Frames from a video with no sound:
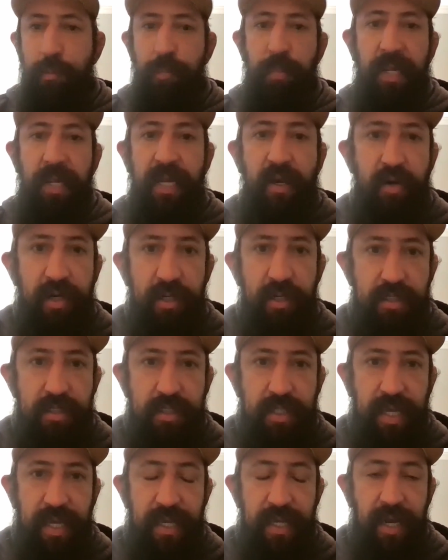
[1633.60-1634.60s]
his
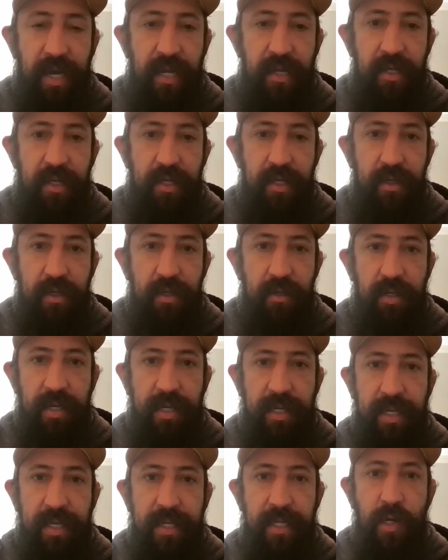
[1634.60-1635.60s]
appearance cannot
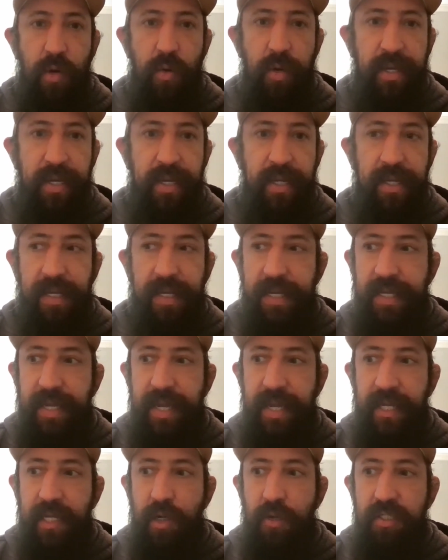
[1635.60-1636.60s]
he can't go he
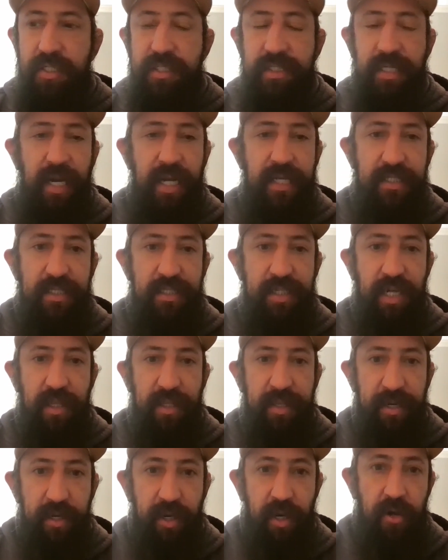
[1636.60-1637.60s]
can't go disguised. He's
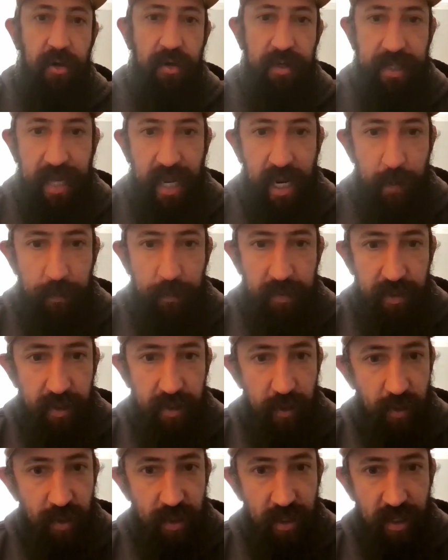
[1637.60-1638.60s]
not Leonardo
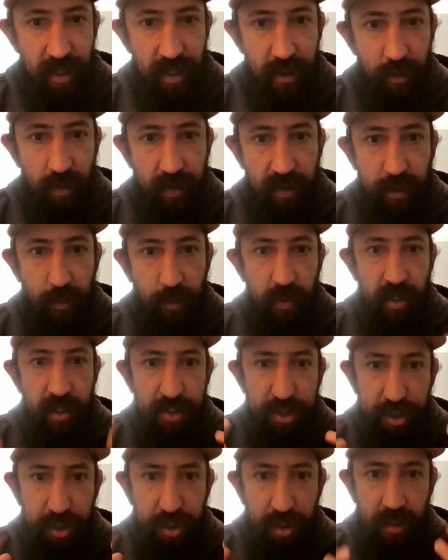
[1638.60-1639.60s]
DiCaprio right. where he can
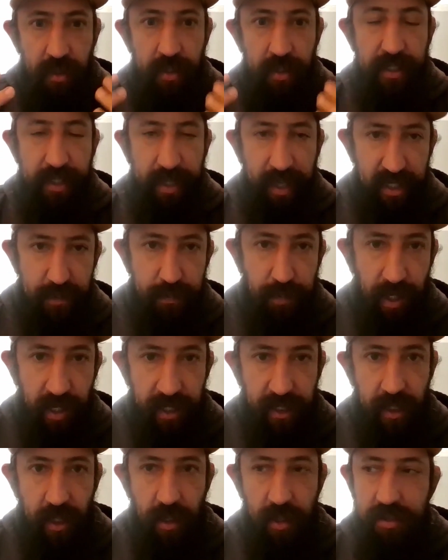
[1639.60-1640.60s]
wear a shirt. He has
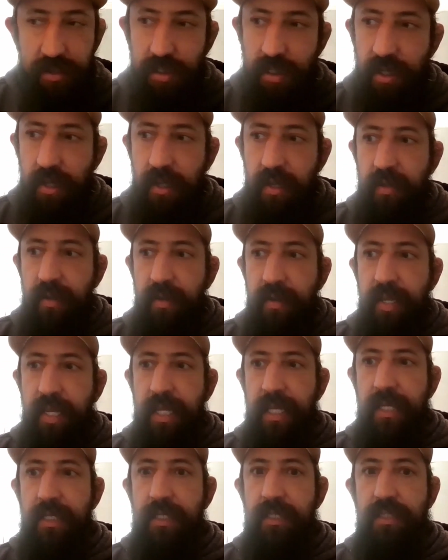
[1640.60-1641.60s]
bodyguards.
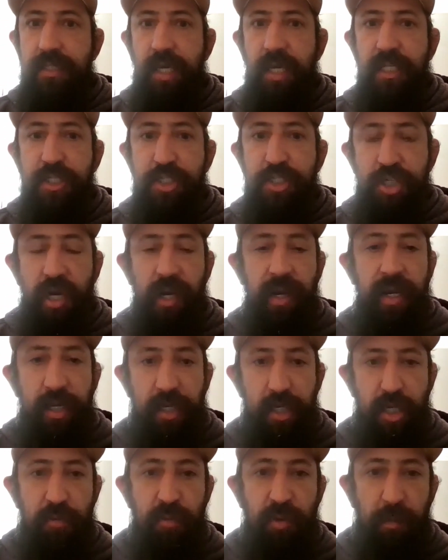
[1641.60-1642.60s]
He is a
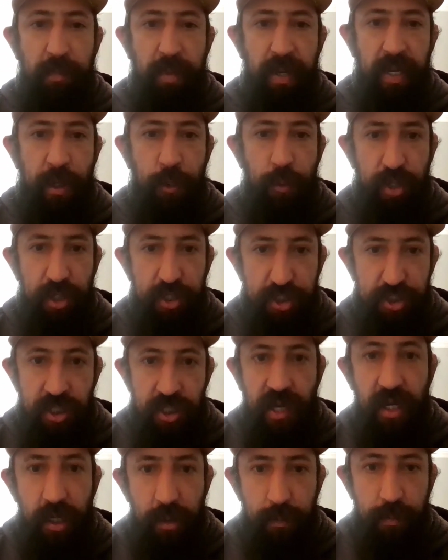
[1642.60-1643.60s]
giant human being with a
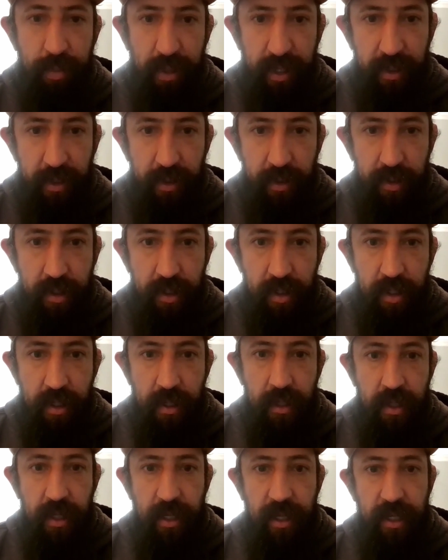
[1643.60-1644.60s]
giant beard.
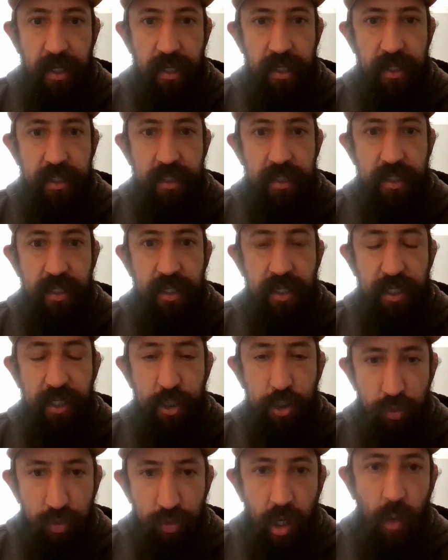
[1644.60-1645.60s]
Yeah. And
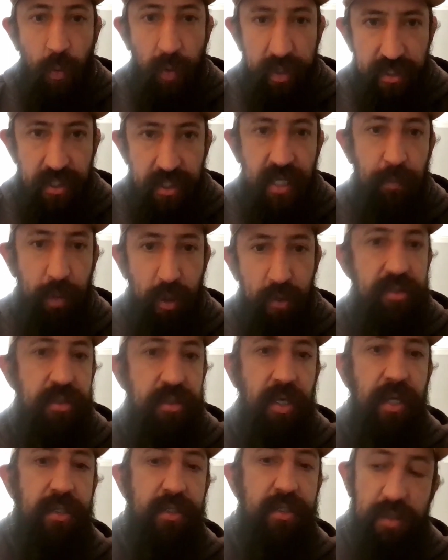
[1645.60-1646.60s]
you know it's Kimbo
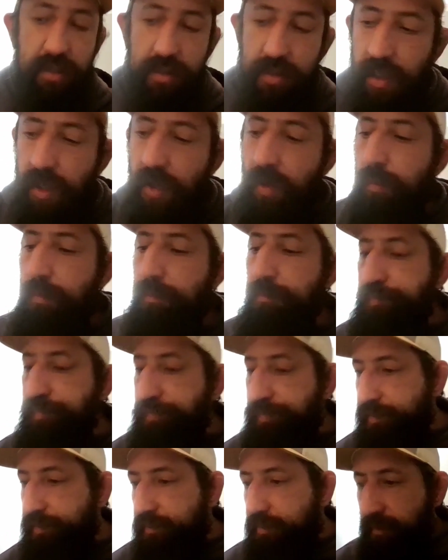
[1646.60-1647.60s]
Slice. So
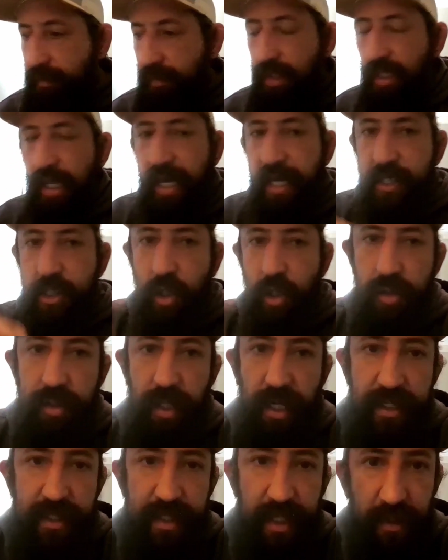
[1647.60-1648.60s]
I
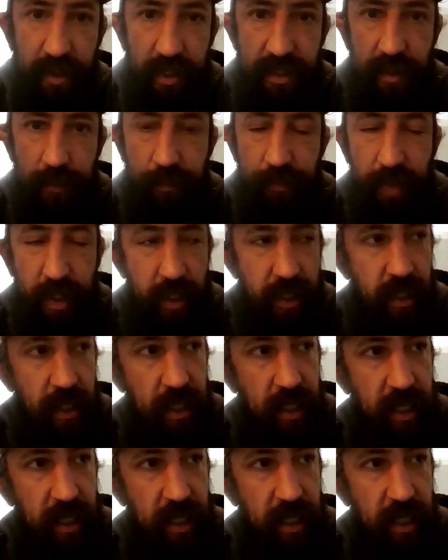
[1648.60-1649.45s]
told, I said, listen,